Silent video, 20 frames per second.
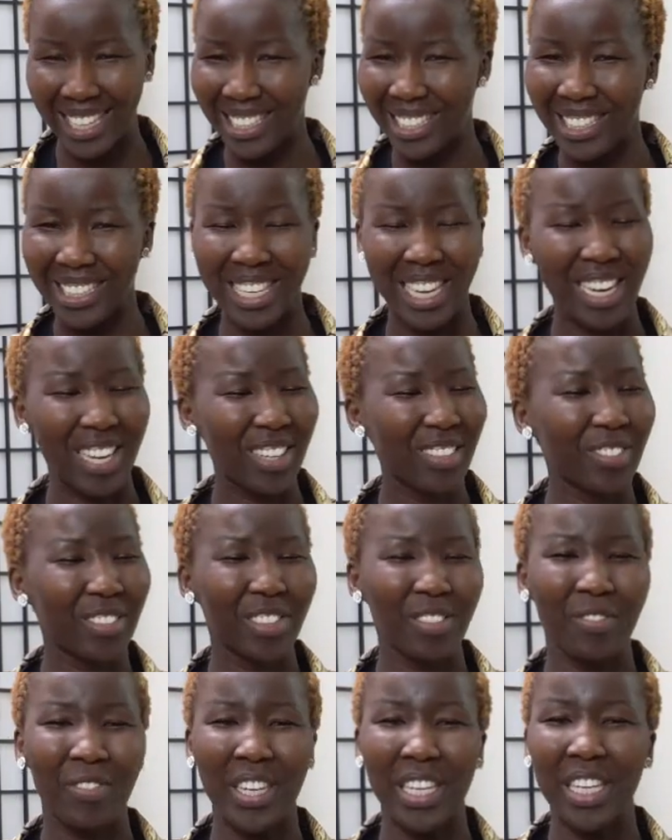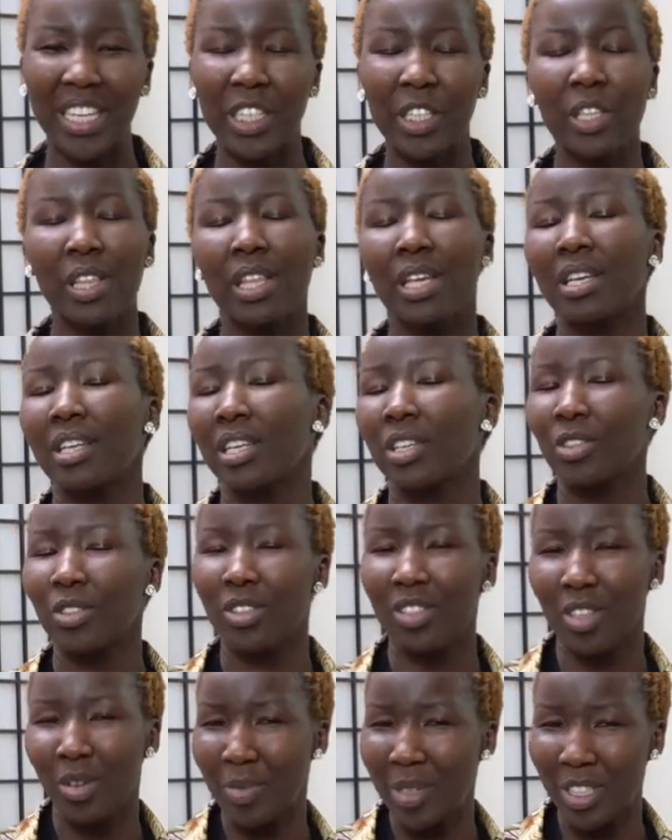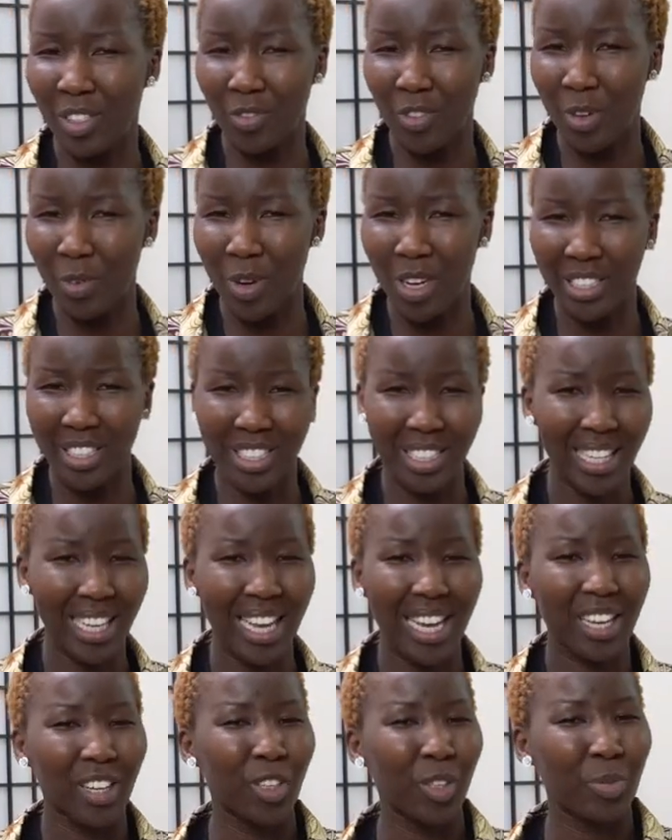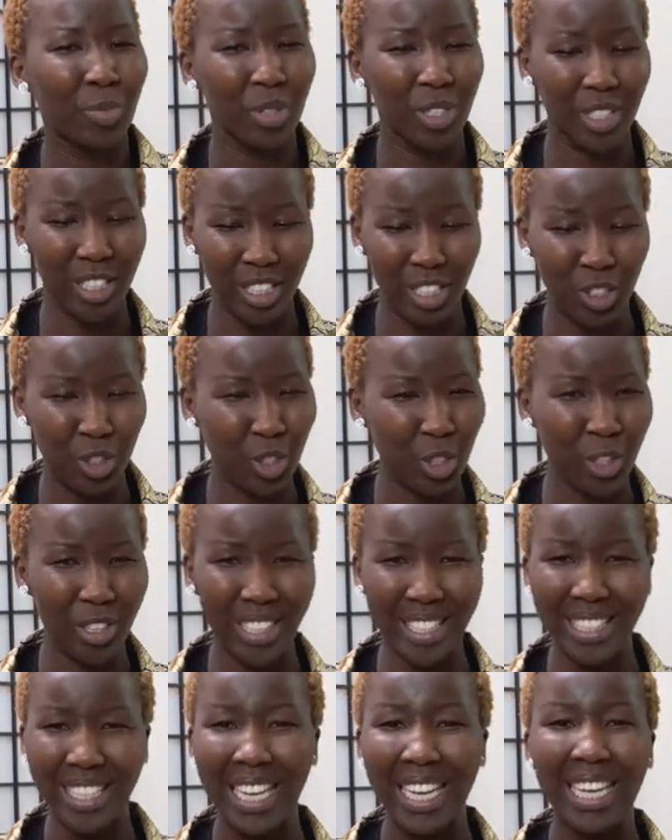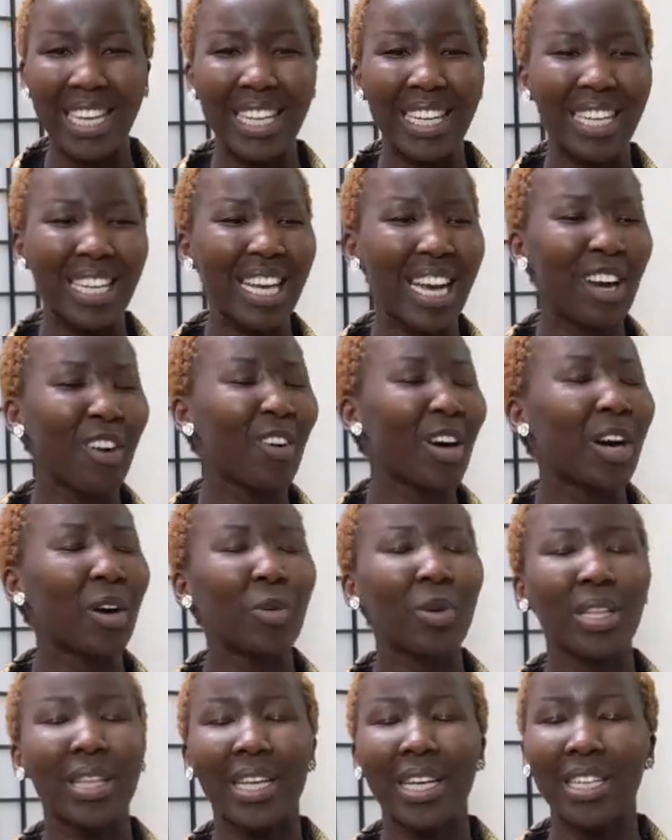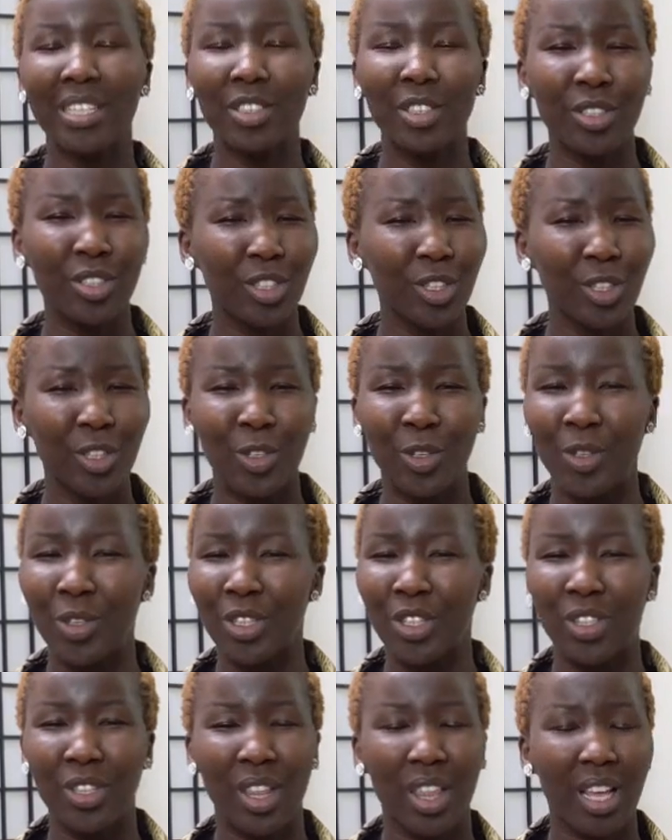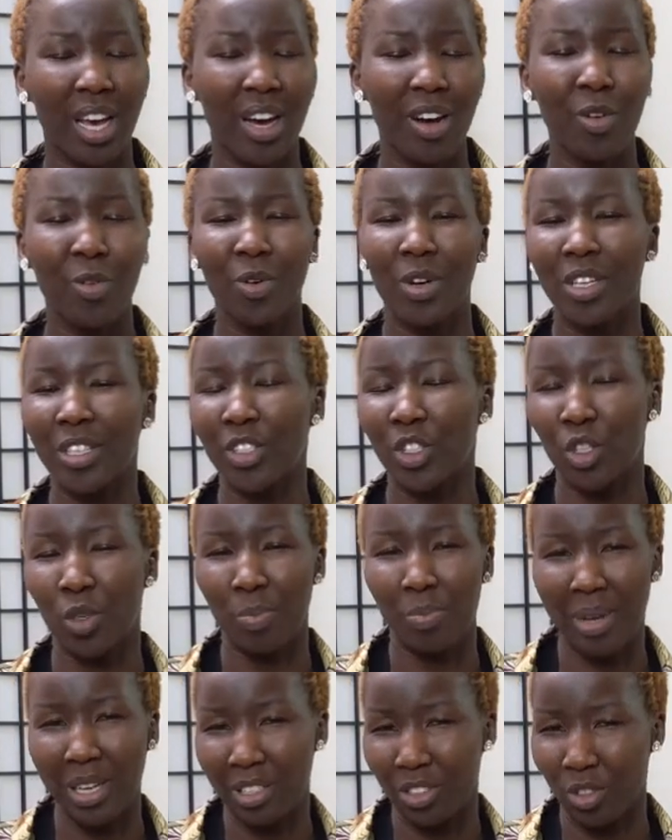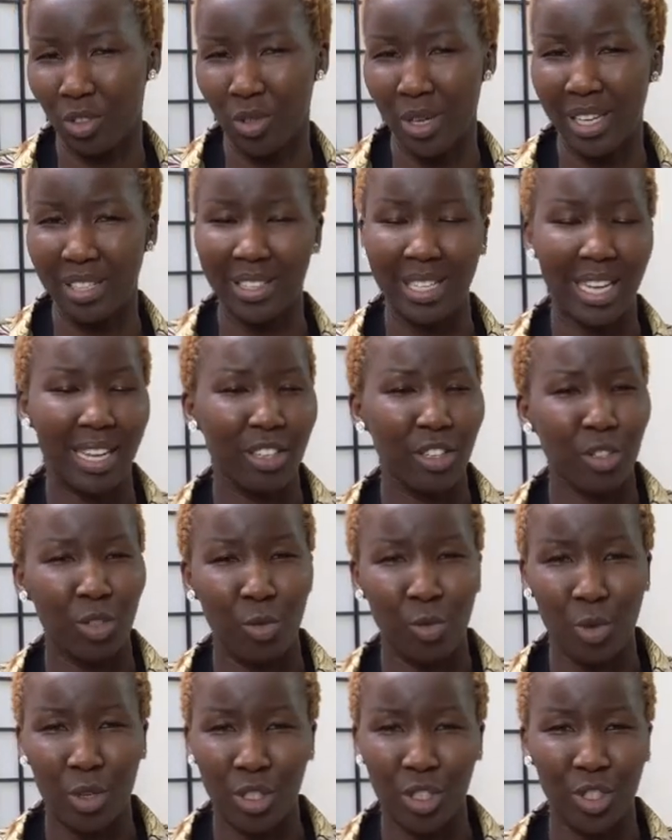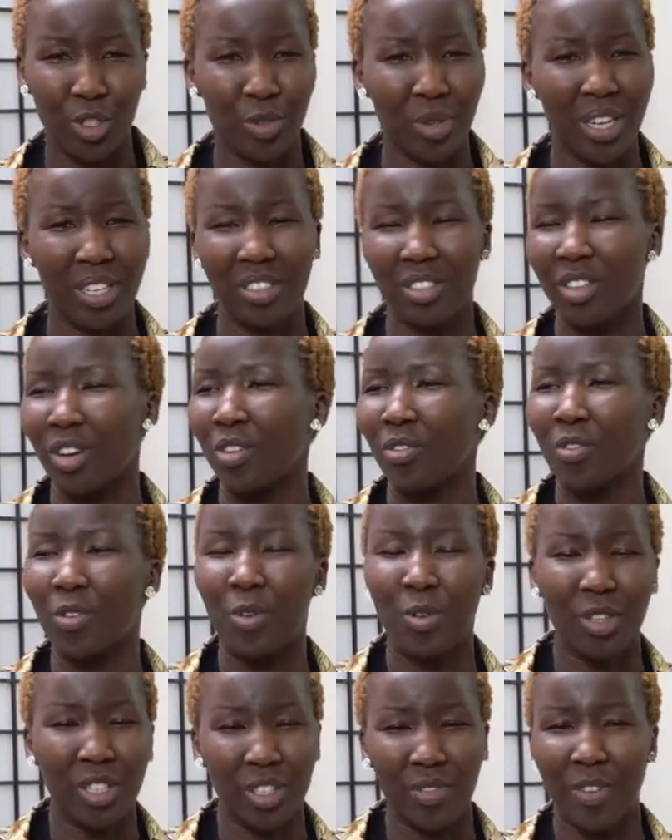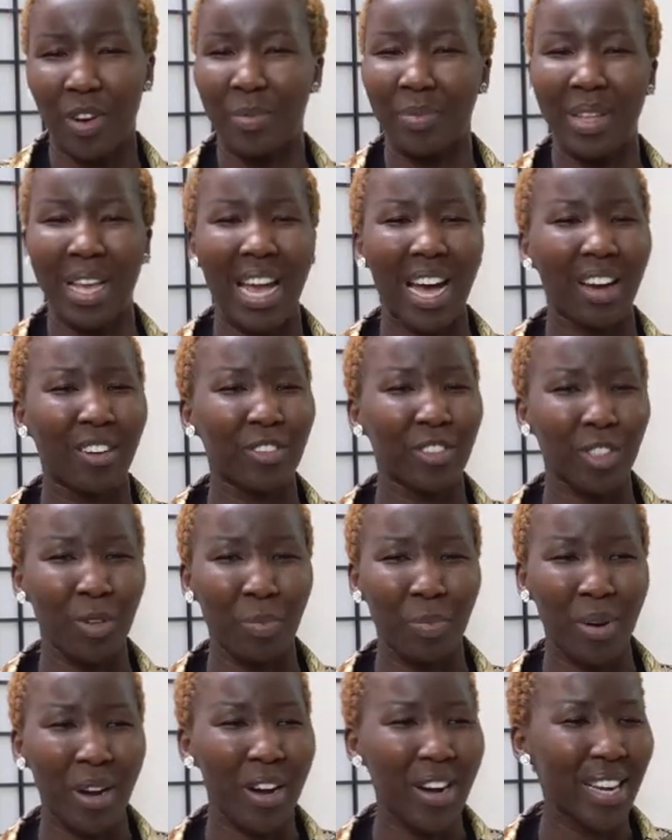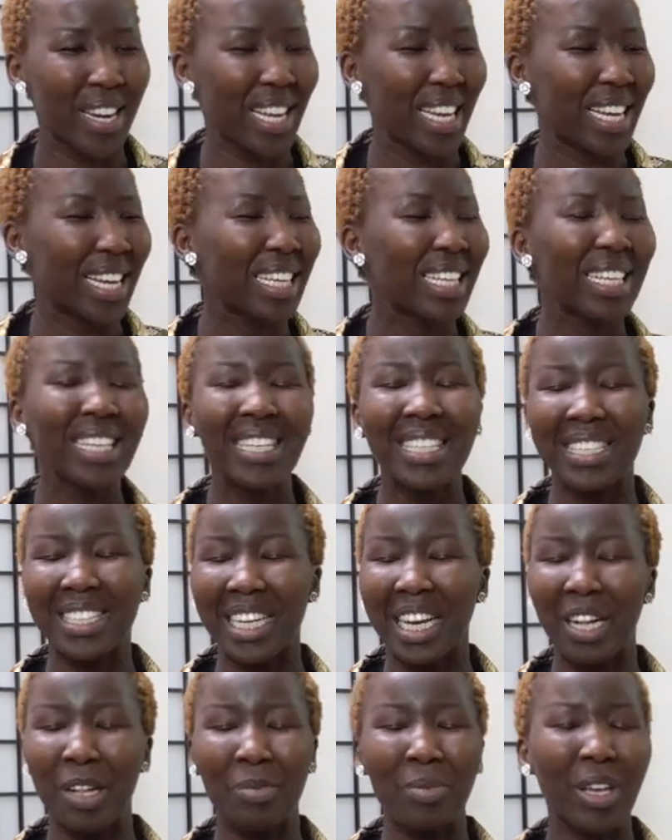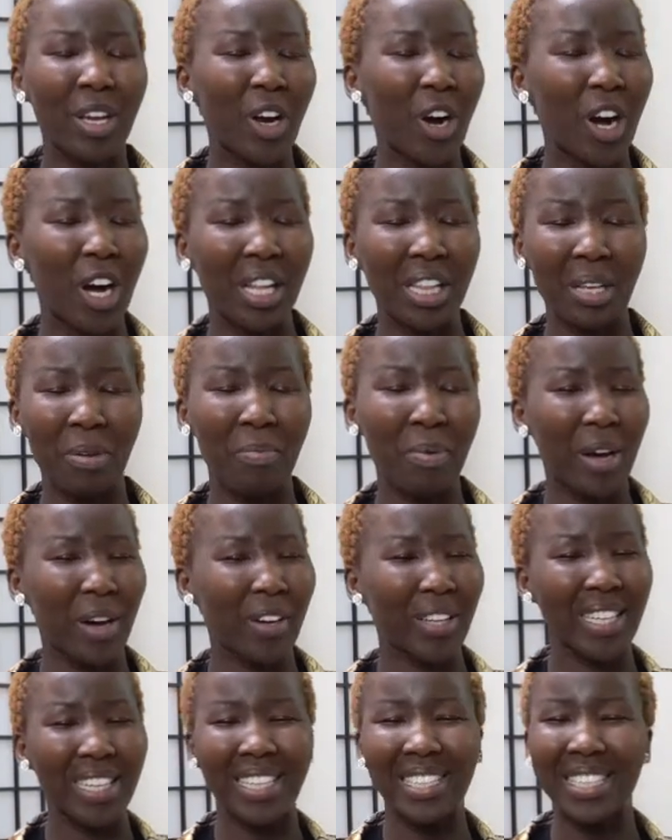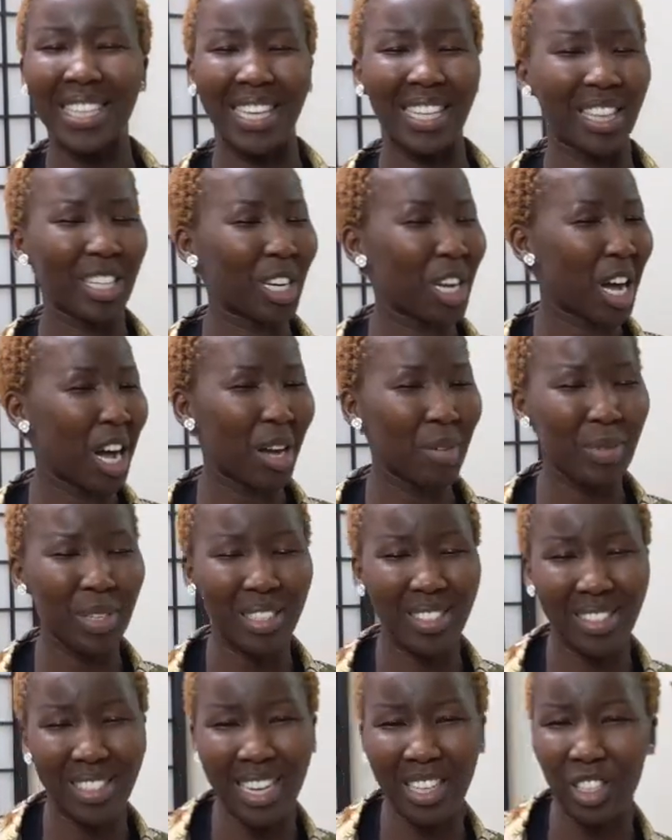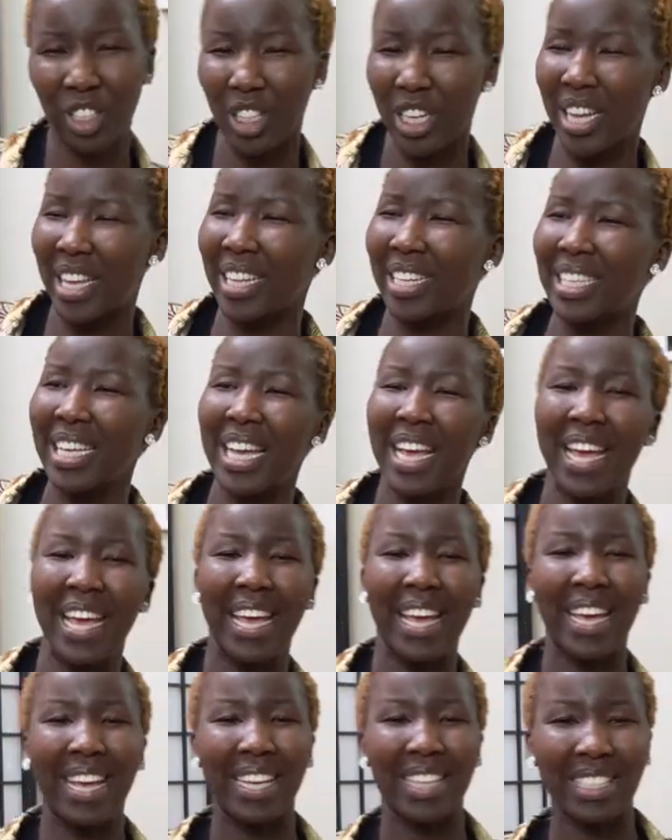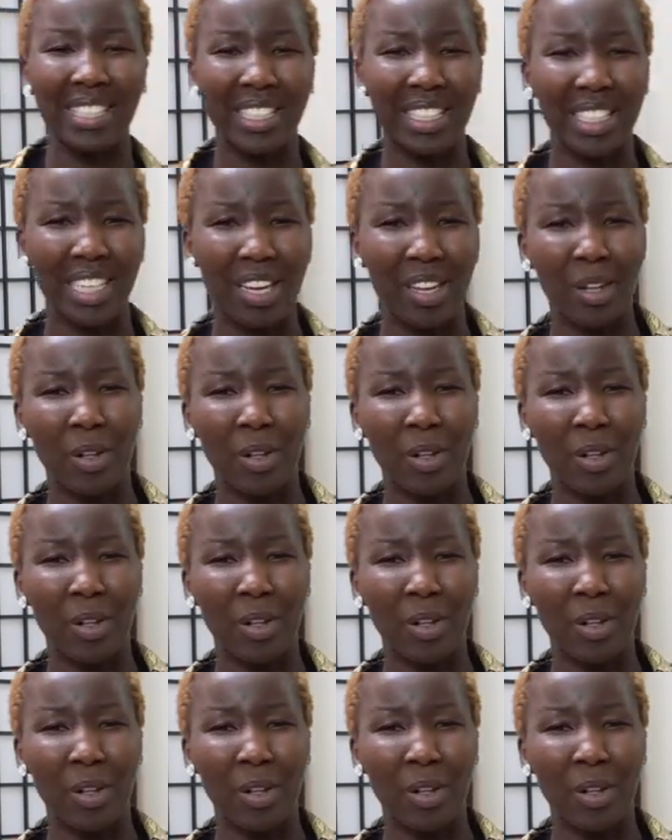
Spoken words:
end of the video. Thank you so much for watching. I hope you enjoyed. Now, I would like to know who you thought was your best dress and your worst dress, of course, from the after party. Tell me all about it in the comment section. And